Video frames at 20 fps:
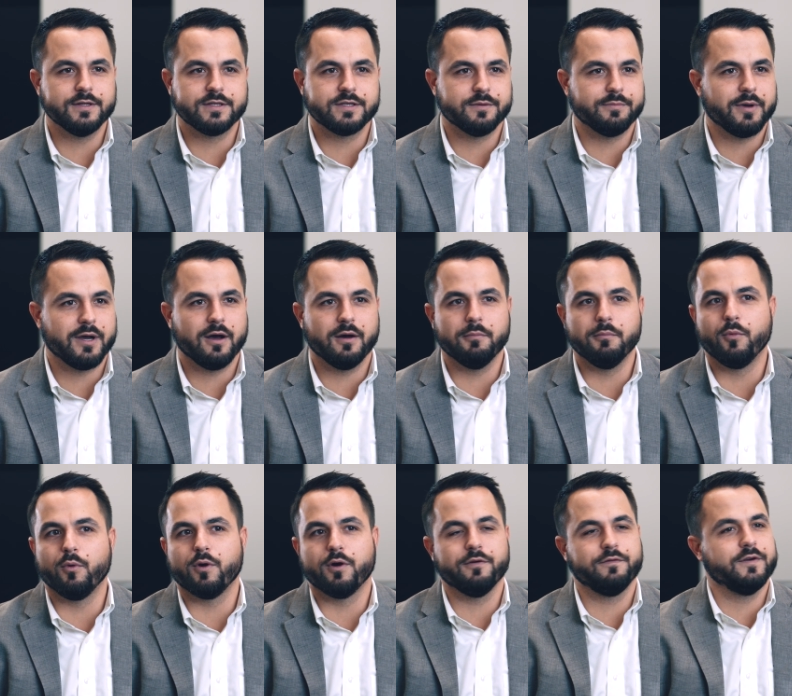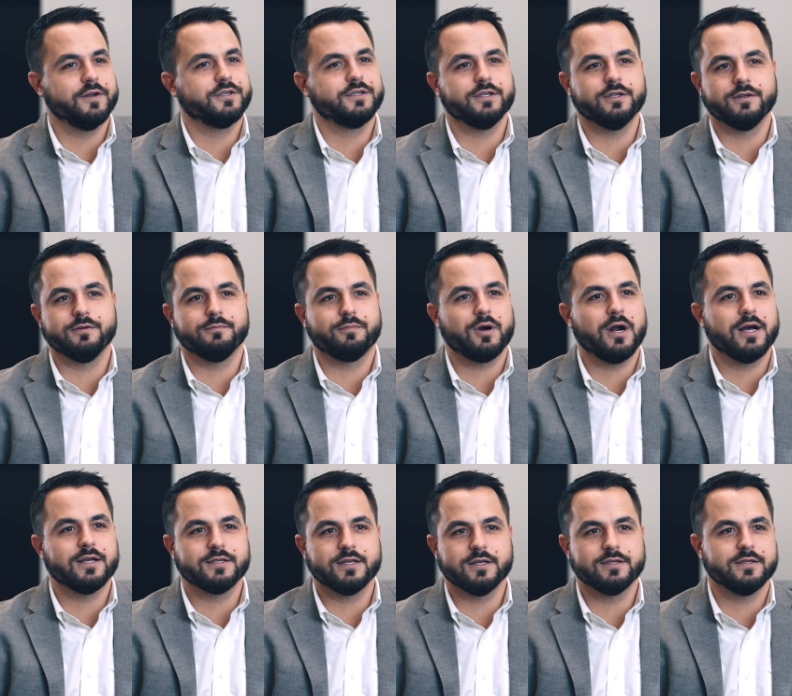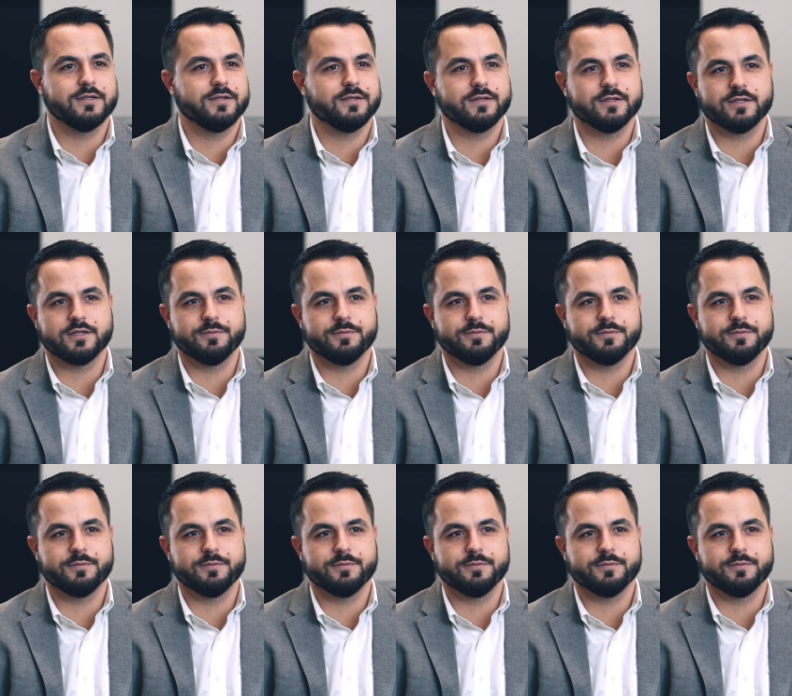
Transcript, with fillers: It's about more efficient processes.